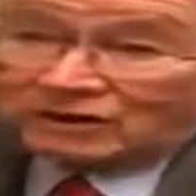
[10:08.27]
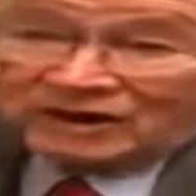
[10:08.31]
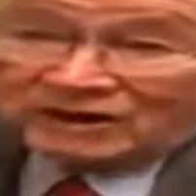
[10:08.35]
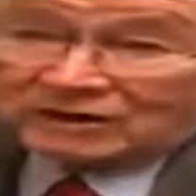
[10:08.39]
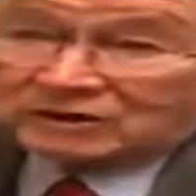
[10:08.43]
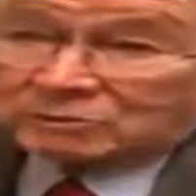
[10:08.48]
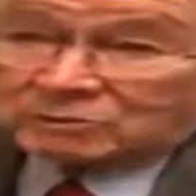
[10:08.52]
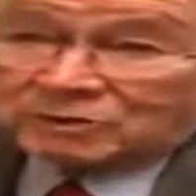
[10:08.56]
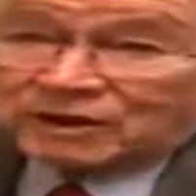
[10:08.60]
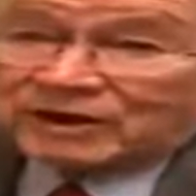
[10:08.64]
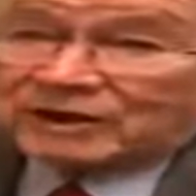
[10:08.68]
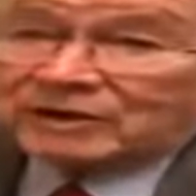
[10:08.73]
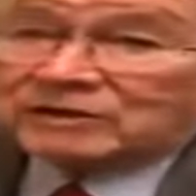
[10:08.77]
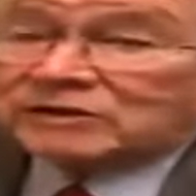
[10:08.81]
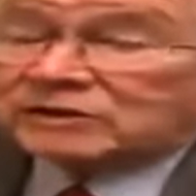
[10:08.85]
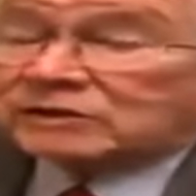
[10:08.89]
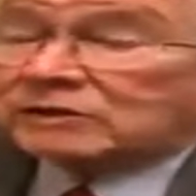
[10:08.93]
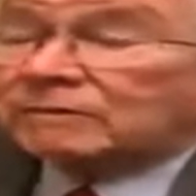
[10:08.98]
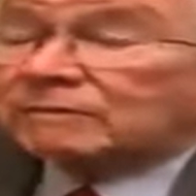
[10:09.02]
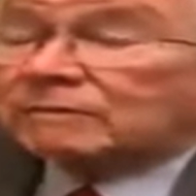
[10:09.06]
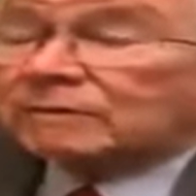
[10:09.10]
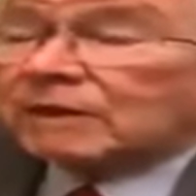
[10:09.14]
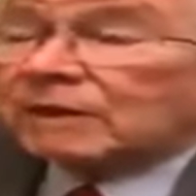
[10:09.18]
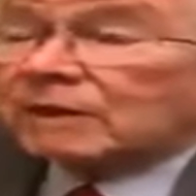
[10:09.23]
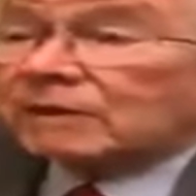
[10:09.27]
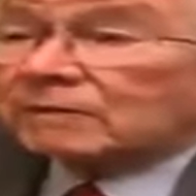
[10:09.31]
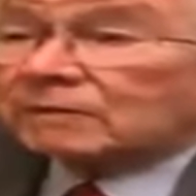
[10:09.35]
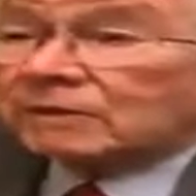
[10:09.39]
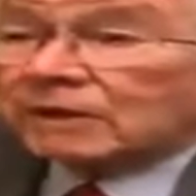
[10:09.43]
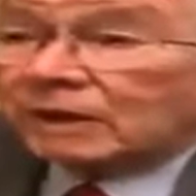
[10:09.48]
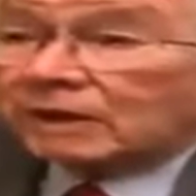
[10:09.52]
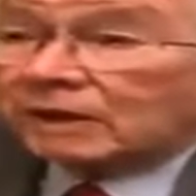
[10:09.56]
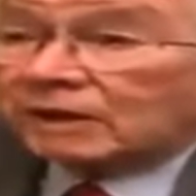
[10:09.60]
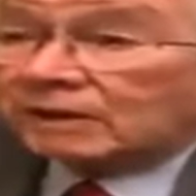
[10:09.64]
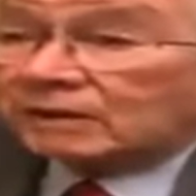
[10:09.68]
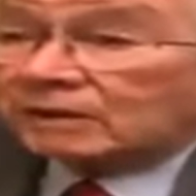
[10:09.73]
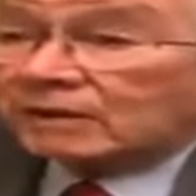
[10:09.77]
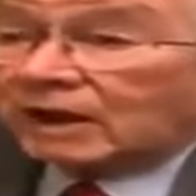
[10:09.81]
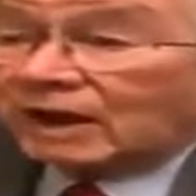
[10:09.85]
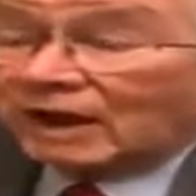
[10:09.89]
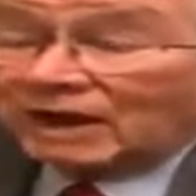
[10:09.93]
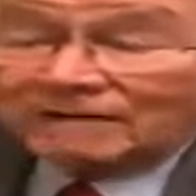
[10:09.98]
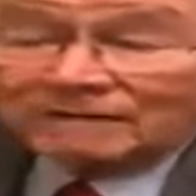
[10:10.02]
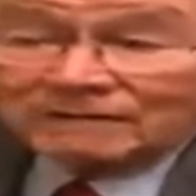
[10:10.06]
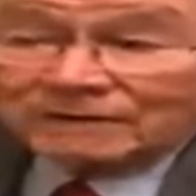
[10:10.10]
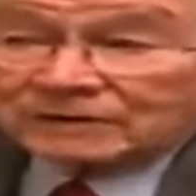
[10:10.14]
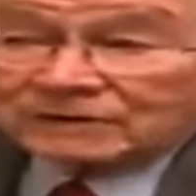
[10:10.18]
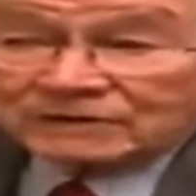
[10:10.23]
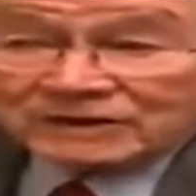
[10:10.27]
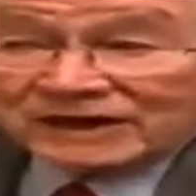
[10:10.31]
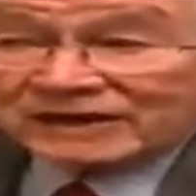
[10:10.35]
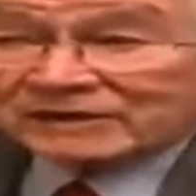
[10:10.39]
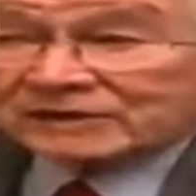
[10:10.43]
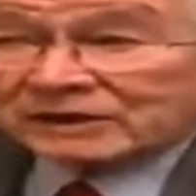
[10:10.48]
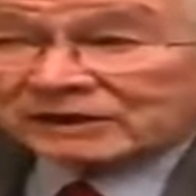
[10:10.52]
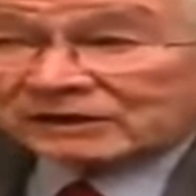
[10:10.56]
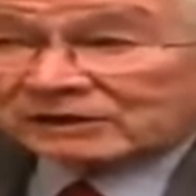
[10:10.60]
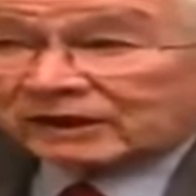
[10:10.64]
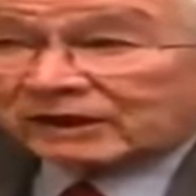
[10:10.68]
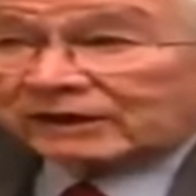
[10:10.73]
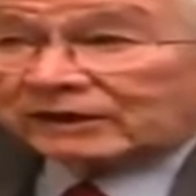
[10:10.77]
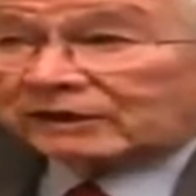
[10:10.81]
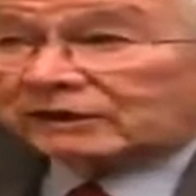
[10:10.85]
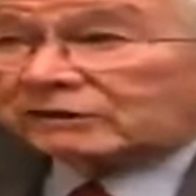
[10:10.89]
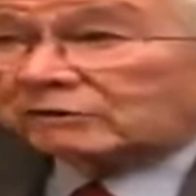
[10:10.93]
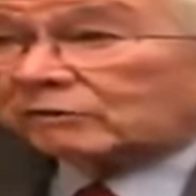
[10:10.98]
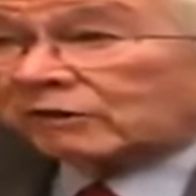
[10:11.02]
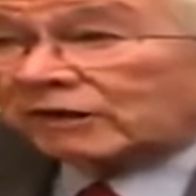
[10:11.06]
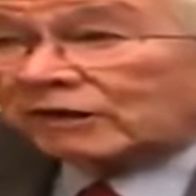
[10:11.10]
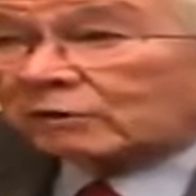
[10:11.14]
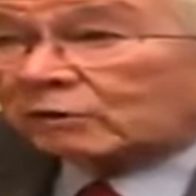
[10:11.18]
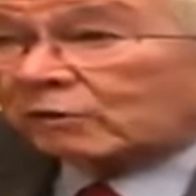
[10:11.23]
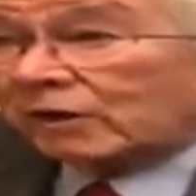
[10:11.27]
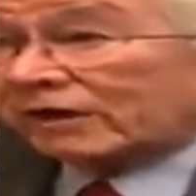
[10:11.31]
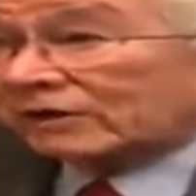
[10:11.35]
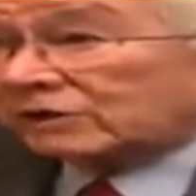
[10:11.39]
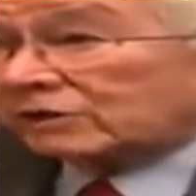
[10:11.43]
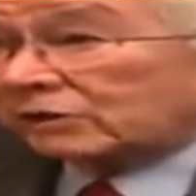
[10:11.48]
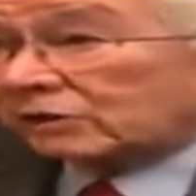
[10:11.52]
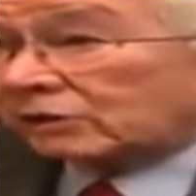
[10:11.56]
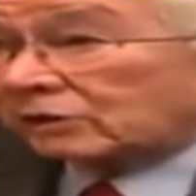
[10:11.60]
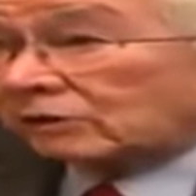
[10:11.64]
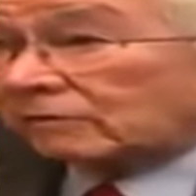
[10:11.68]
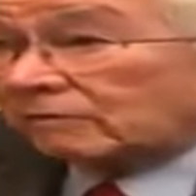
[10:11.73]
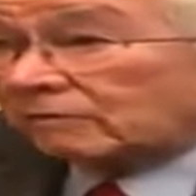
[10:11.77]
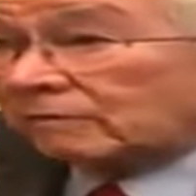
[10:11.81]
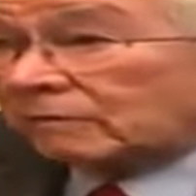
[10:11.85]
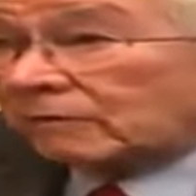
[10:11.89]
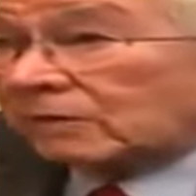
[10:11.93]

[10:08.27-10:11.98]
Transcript: transplants, they have a designated requester.